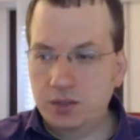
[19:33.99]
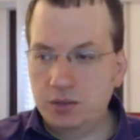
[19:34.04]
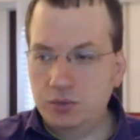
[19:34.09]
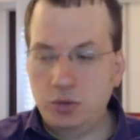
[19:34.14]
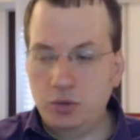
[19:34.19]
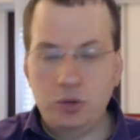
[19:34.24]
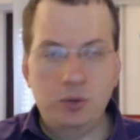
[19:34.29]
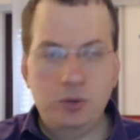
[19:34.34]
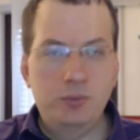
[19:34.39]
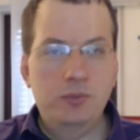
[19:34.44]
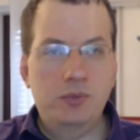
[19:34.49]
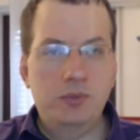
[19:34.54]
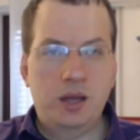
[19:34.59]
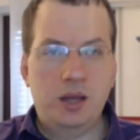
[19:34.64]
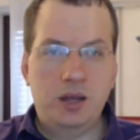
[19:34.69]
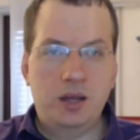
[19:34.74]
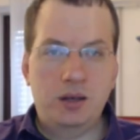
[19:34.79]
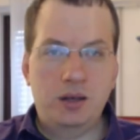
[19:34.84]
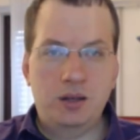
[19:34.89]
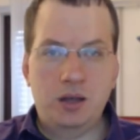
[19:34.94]
term,
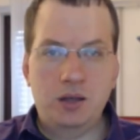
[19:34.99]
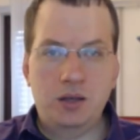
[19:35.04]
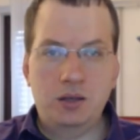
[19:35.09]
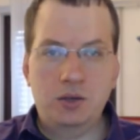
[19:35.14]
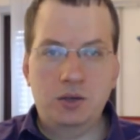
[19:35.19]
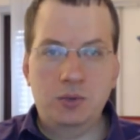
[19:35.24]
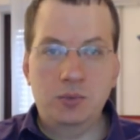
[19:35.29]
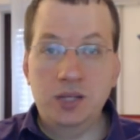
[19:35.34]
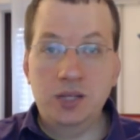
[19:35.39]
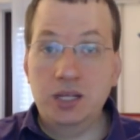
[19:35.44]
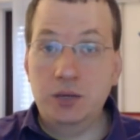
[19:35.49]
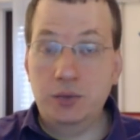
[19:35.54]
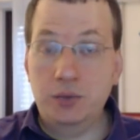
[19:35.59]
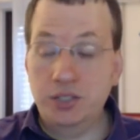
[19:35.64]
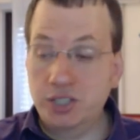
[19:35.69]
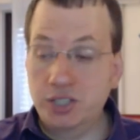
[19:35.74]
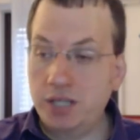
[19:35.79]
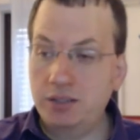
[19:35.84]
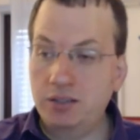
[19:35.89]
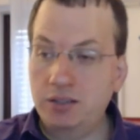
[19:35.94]
and I completely
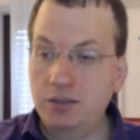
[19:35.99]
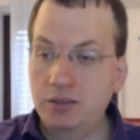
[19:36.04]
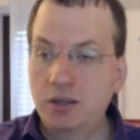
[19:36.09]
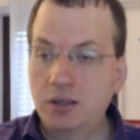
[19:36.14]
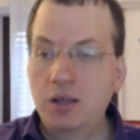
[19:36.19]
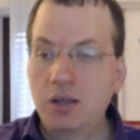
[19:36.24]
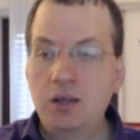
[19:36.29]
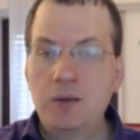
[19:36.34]
reject it.